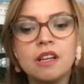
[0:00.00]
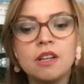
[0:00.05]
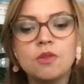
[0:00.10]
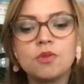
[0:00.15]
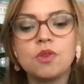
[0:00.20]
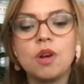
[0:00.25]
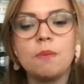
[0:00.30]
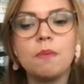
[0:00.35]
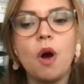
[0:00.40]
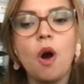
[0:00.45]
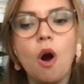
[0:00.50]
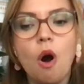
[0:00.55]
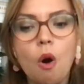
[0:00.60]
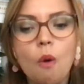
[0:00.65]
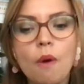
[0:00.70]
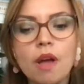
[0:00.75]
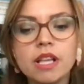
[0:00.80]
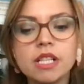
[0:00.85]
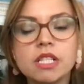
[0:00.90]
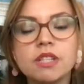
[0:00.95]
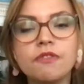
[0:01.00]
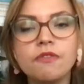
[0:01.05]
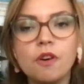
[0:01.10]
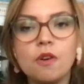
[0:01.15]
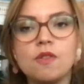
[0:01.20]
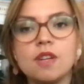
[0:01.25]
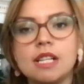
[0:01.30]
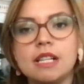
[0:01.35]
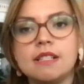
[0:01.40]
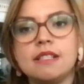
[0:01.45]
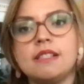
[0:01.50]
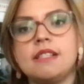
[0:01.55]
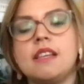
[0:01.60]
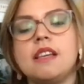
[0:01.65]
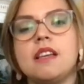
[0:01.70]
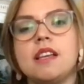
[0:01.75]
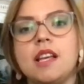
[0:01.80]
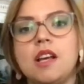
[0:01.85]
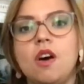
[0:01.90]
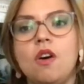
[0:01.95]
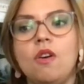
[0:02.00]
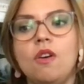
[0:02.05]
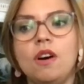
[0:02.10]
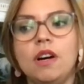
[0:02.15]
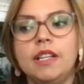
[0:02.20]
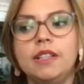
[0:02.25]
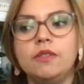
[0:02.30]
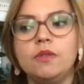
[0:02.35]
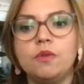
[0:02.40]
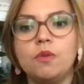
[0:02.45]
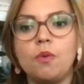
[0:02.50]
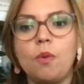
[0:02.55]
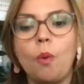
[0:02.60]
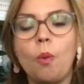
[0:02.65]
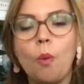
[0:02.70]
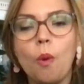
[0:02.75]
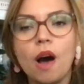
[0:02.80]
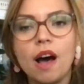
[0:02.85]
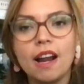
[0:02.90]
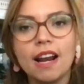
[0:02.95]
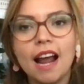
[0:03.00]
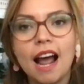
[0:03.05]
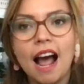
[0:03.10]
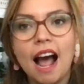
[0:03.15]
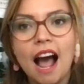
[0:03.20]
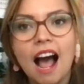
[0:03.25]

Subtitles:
So I'm always focusing on what